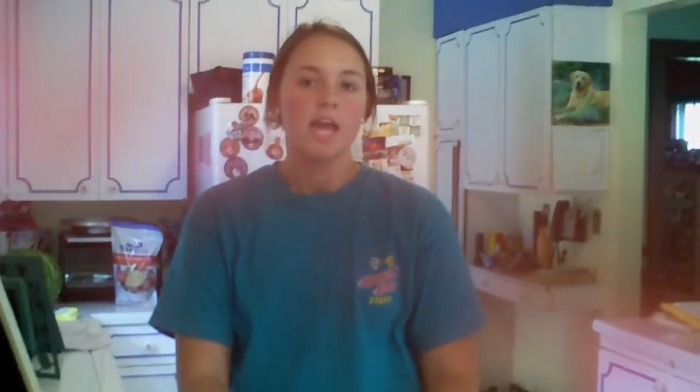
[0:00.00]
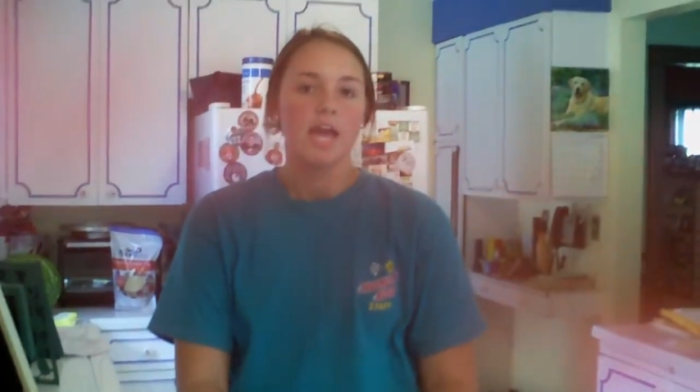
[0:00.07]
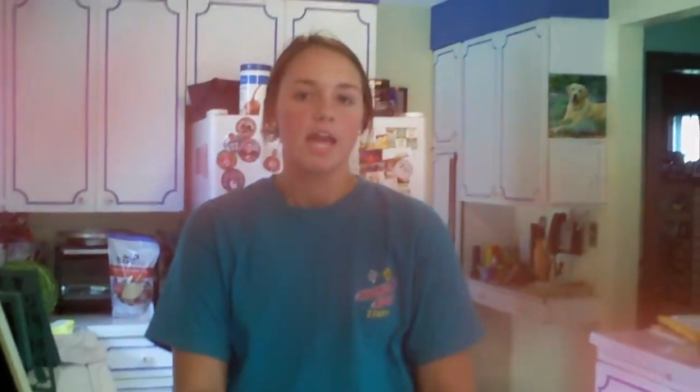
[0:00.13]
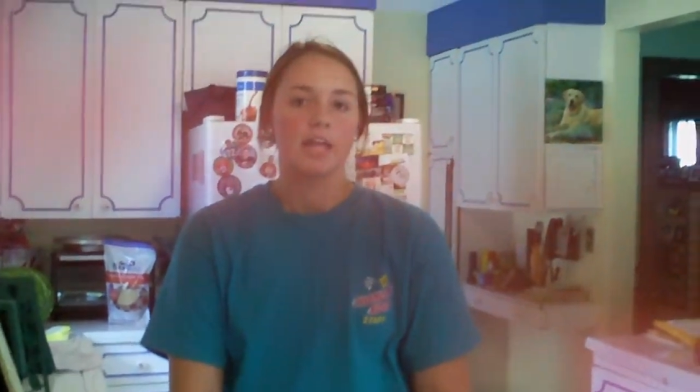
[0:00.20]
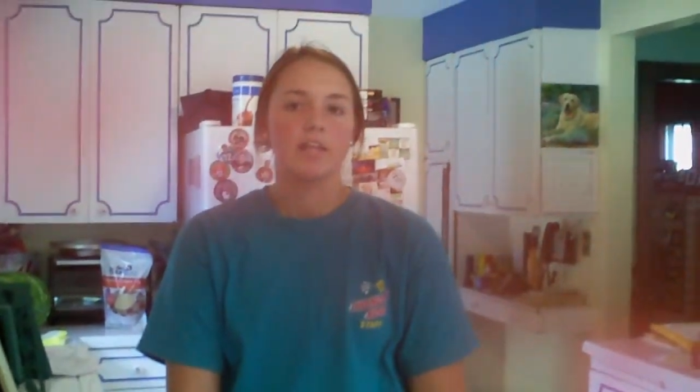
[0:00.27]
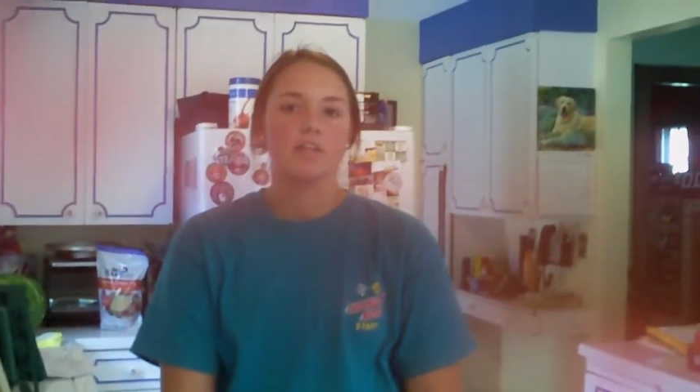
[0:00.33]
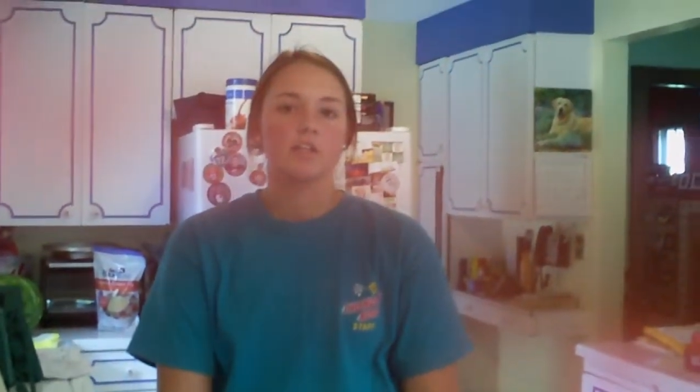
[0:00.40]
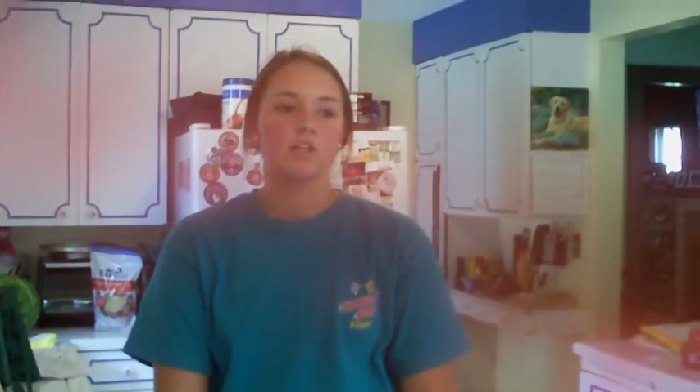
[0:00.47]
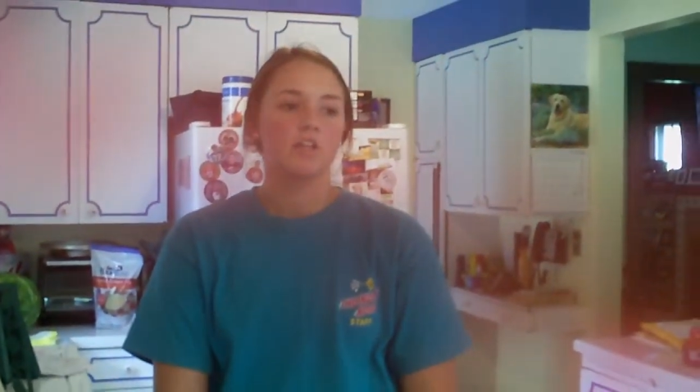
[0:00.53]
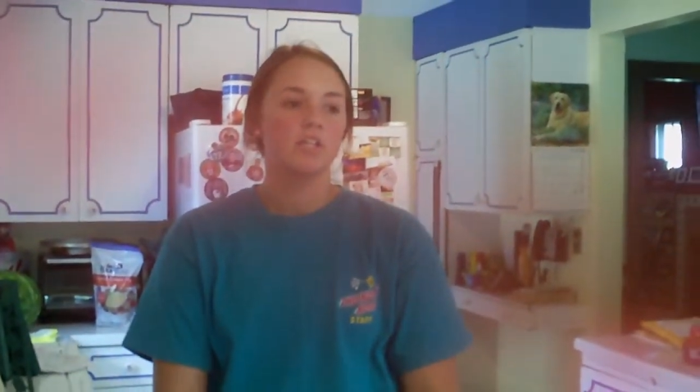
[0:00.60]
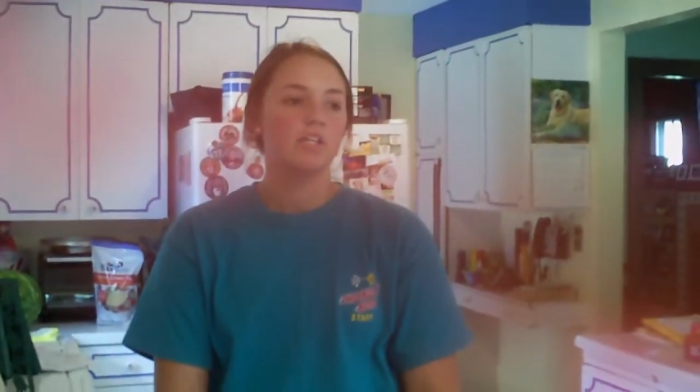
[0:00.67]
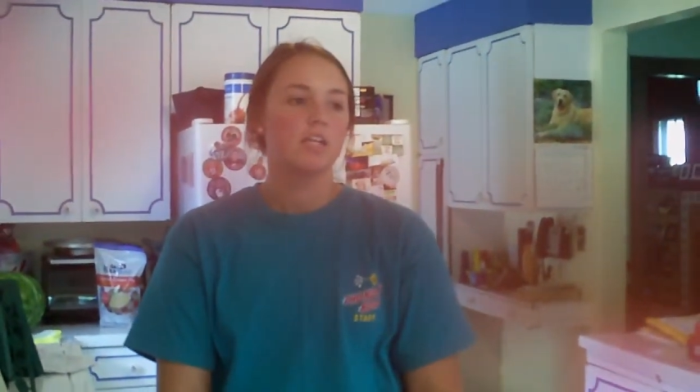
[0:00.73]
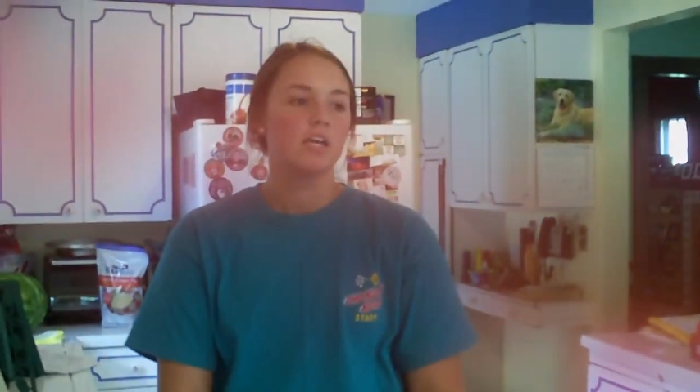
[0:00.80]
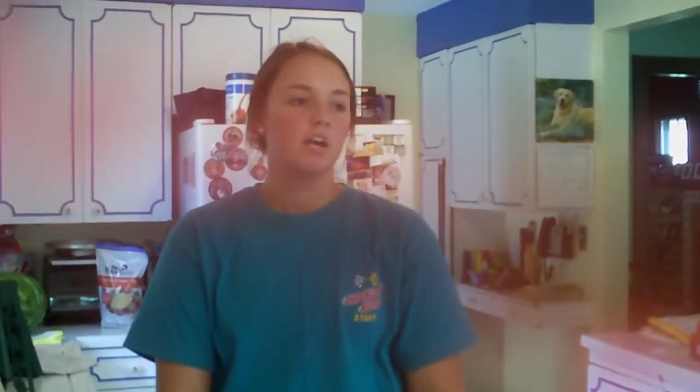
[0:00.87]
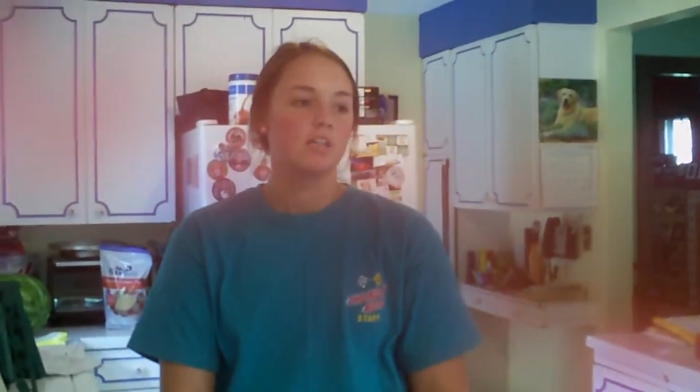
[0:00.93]
And
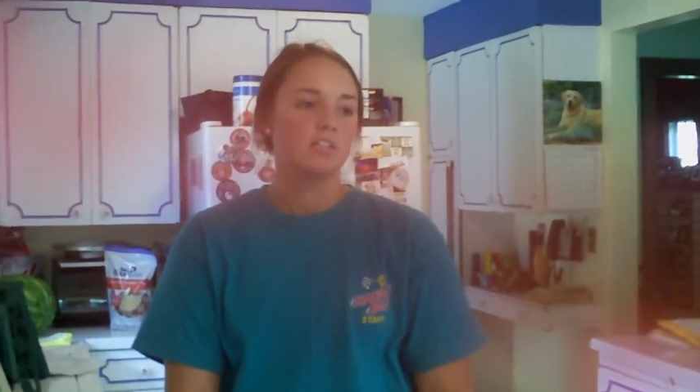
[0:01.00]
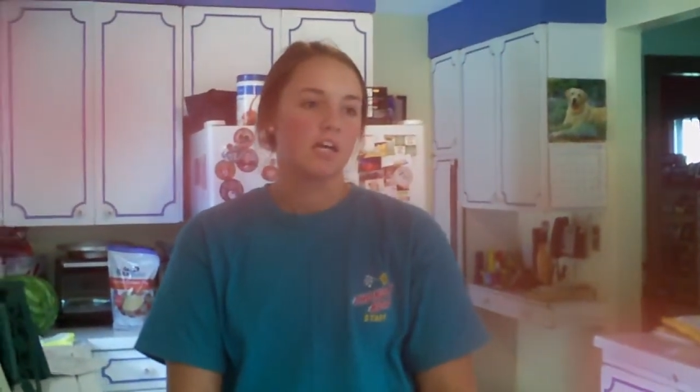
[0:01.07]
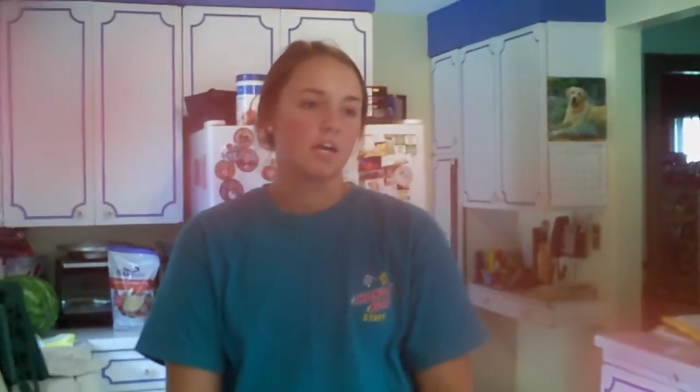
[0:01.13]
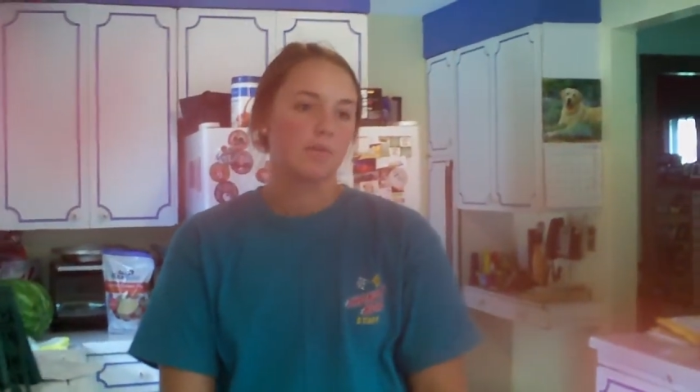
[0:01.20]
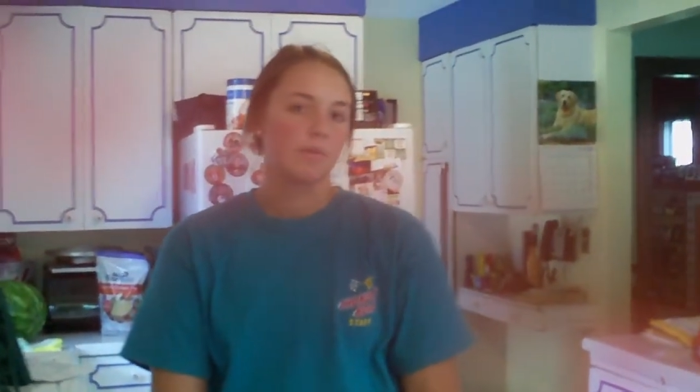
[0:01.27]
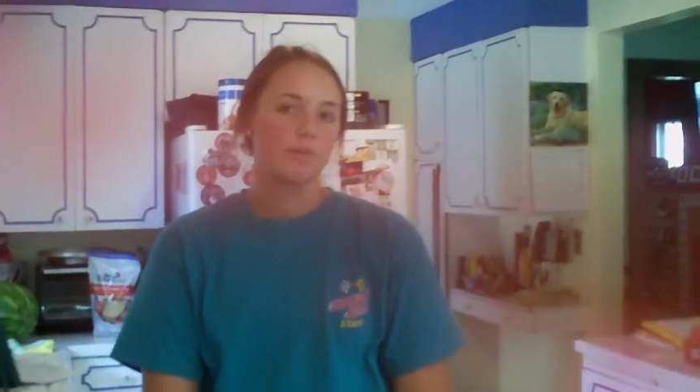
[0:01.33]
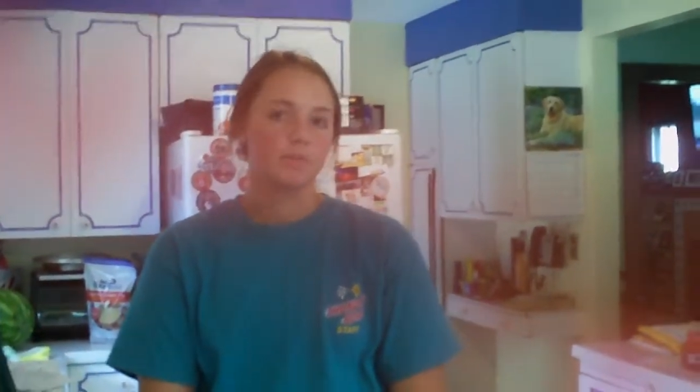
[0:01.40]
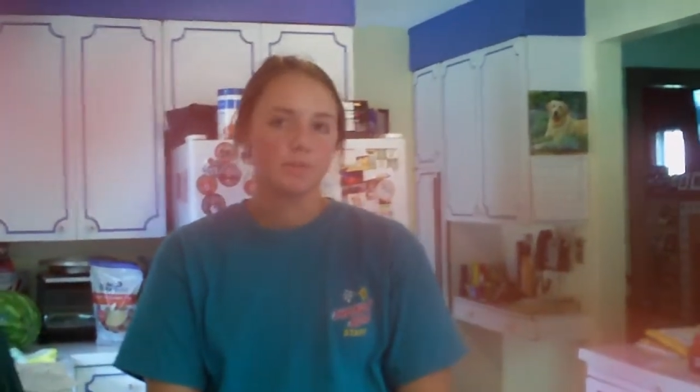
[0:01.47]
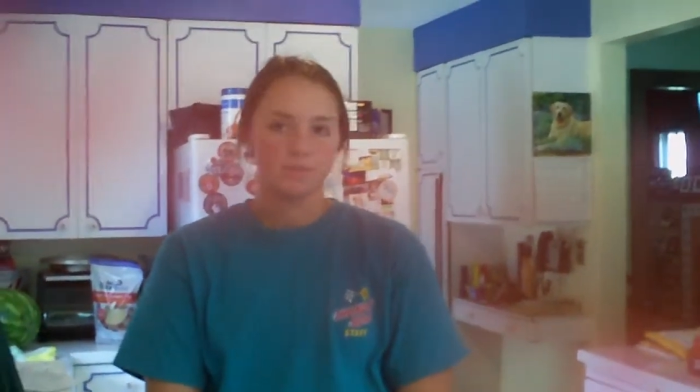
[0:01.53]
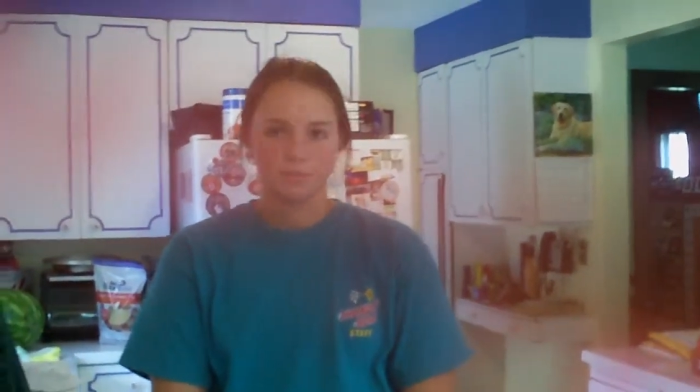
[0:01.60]
thirdly, I'll talk about the